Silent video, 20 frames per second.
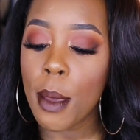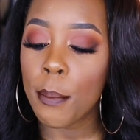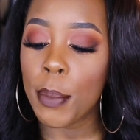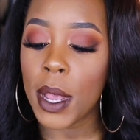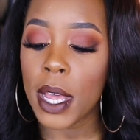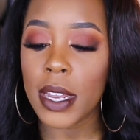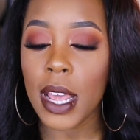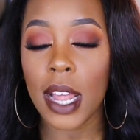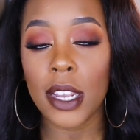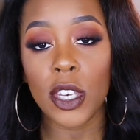
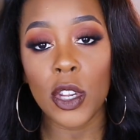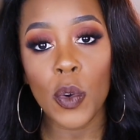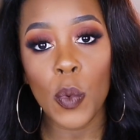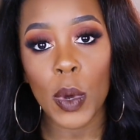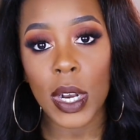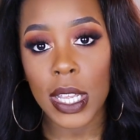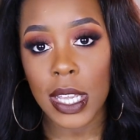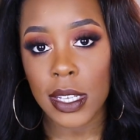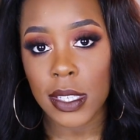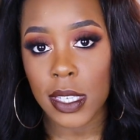But I do
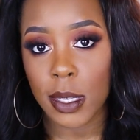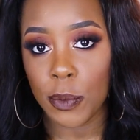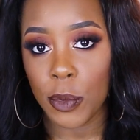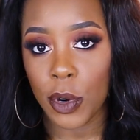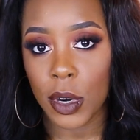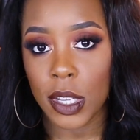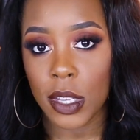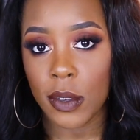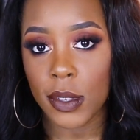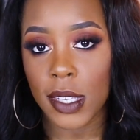want to get some
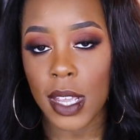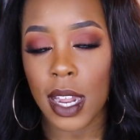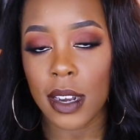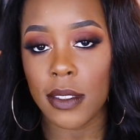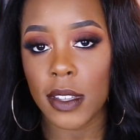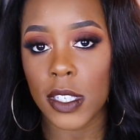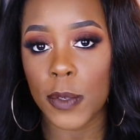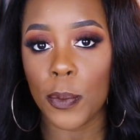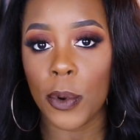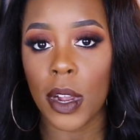more use out
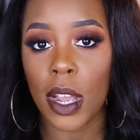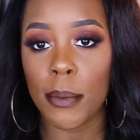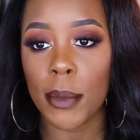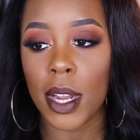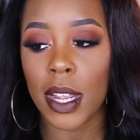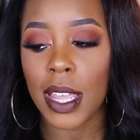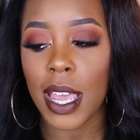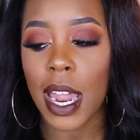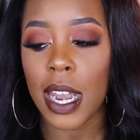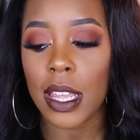of this primer
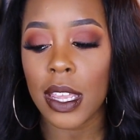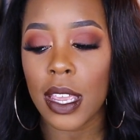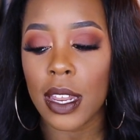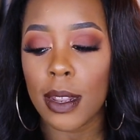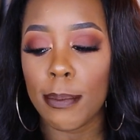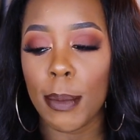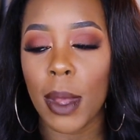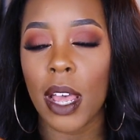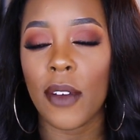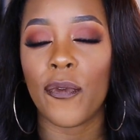and kind of
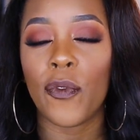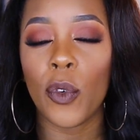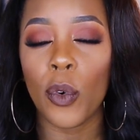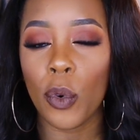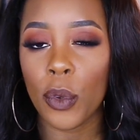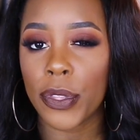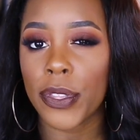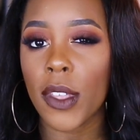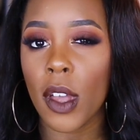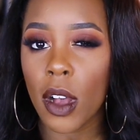get my
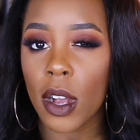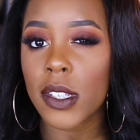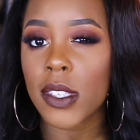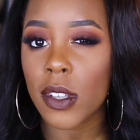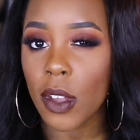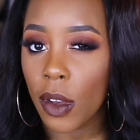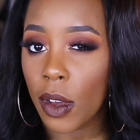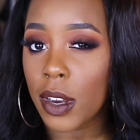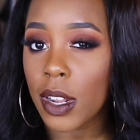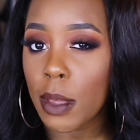full
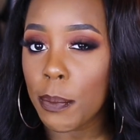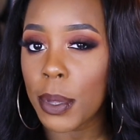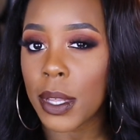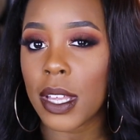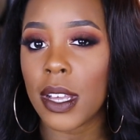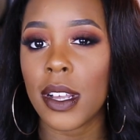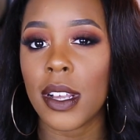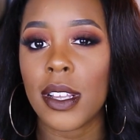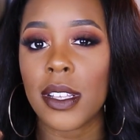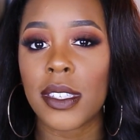thoughts on it
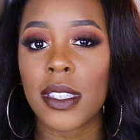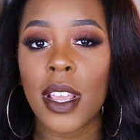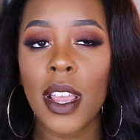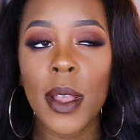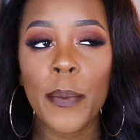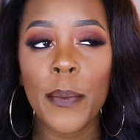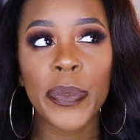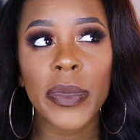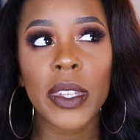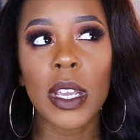because
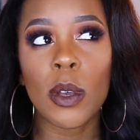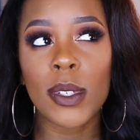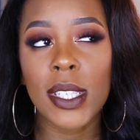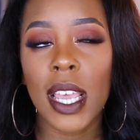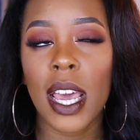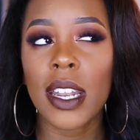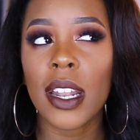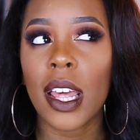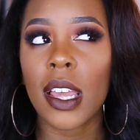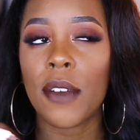it was
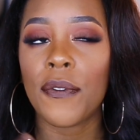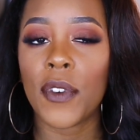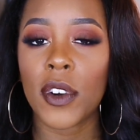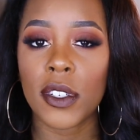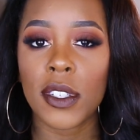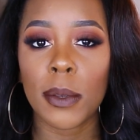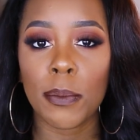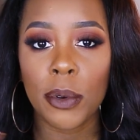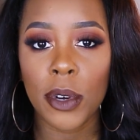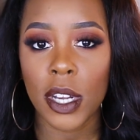kind of like a
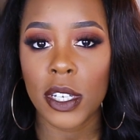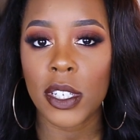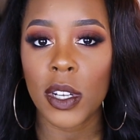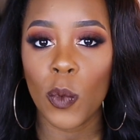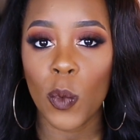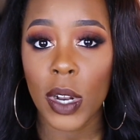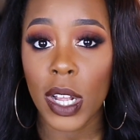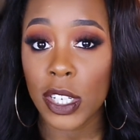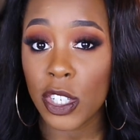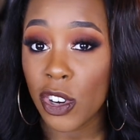first
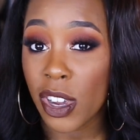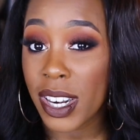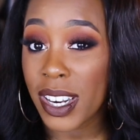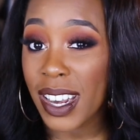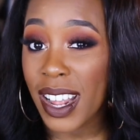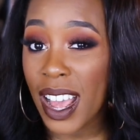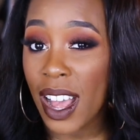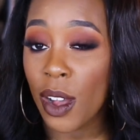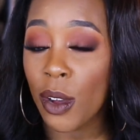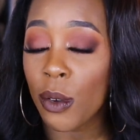impression when I tried
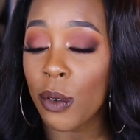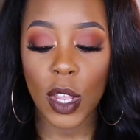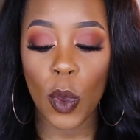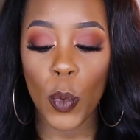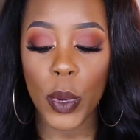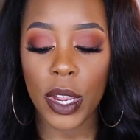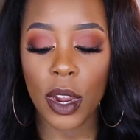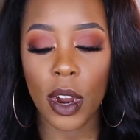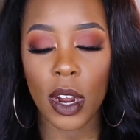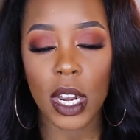it out. So
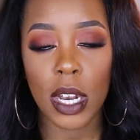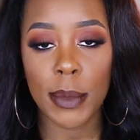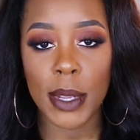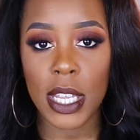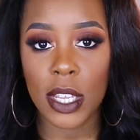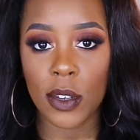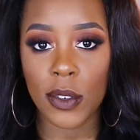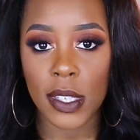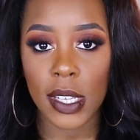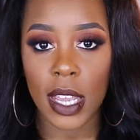we are gonna be
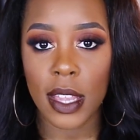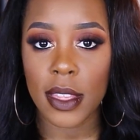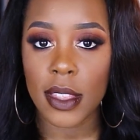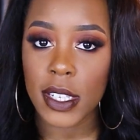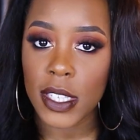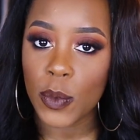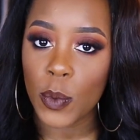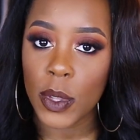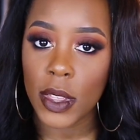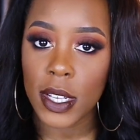using
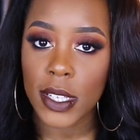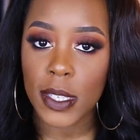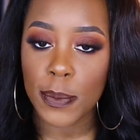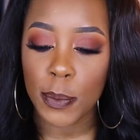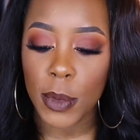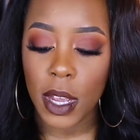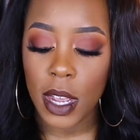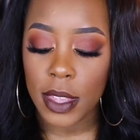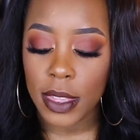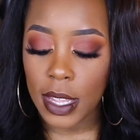this one this
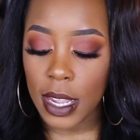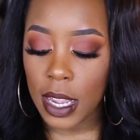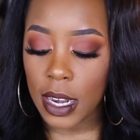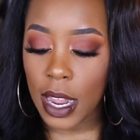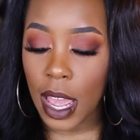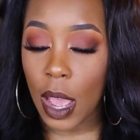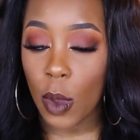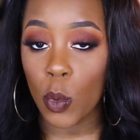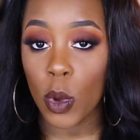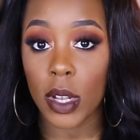month and
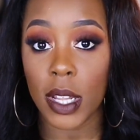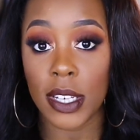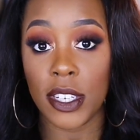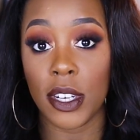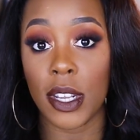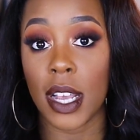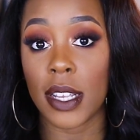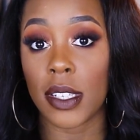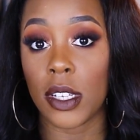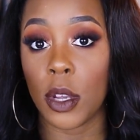I will let
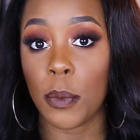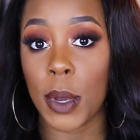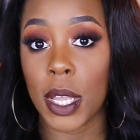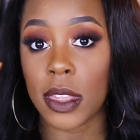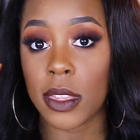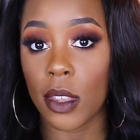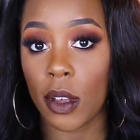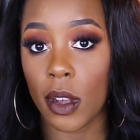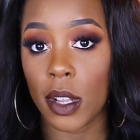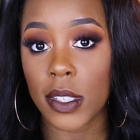you guys know my
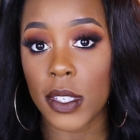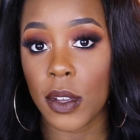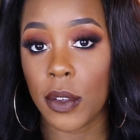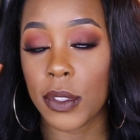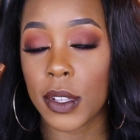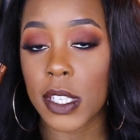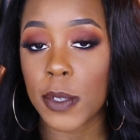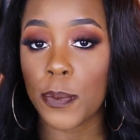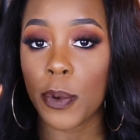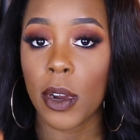thoughts
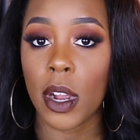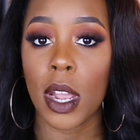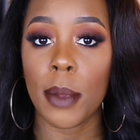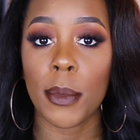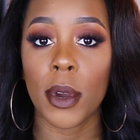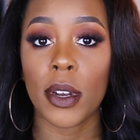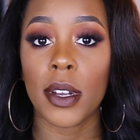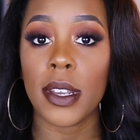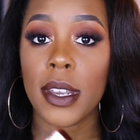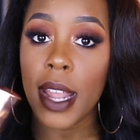on this
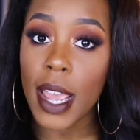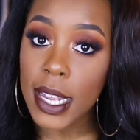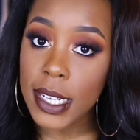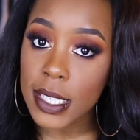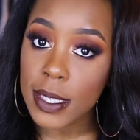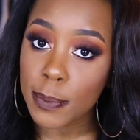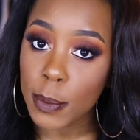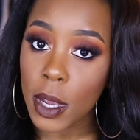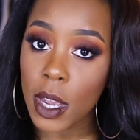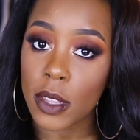primer
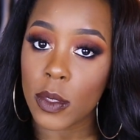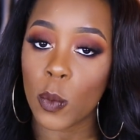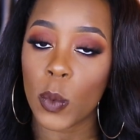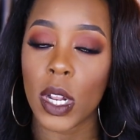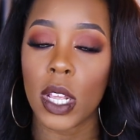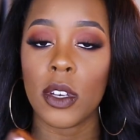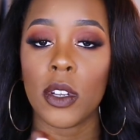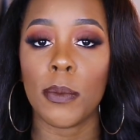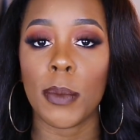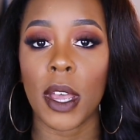next month
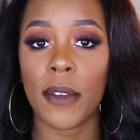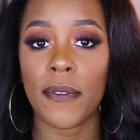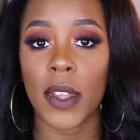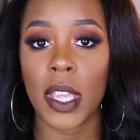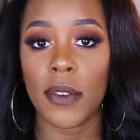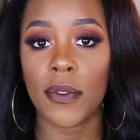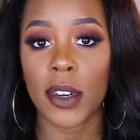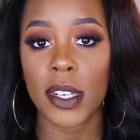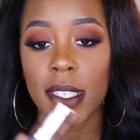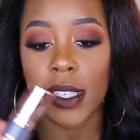when I do my
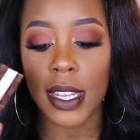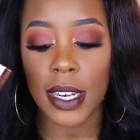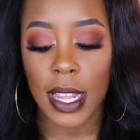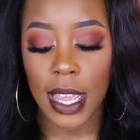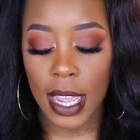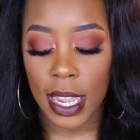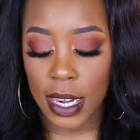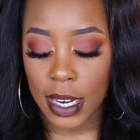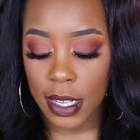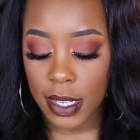favorites and
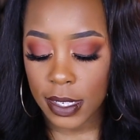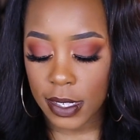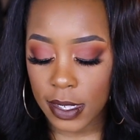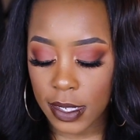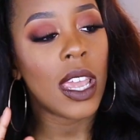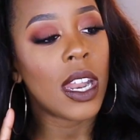hate it.